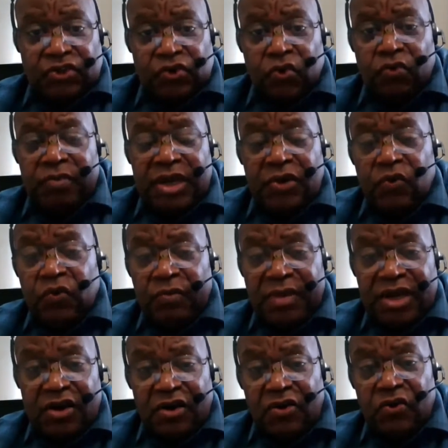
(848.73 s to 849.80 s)
Too many
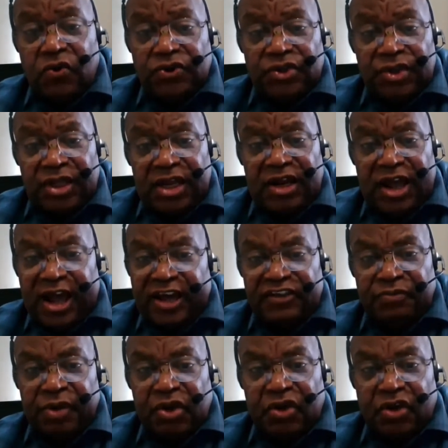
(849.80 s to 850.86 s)
women are losing their
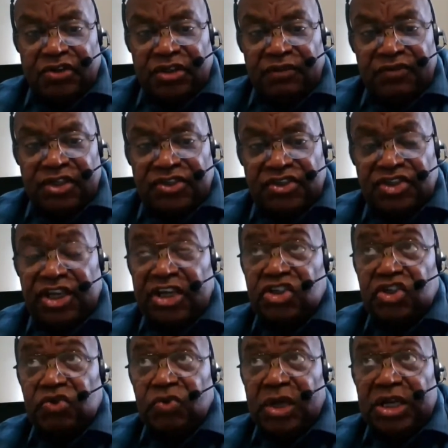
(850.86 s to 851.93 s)
lives because of the
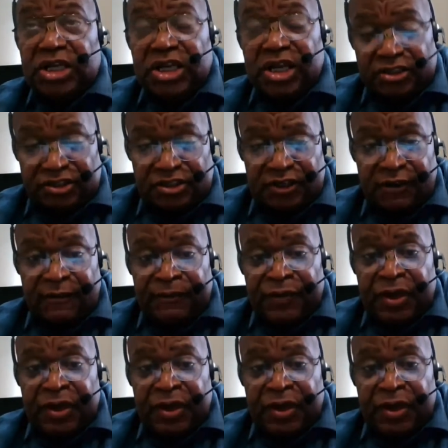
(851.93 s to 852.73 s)
sexual lust,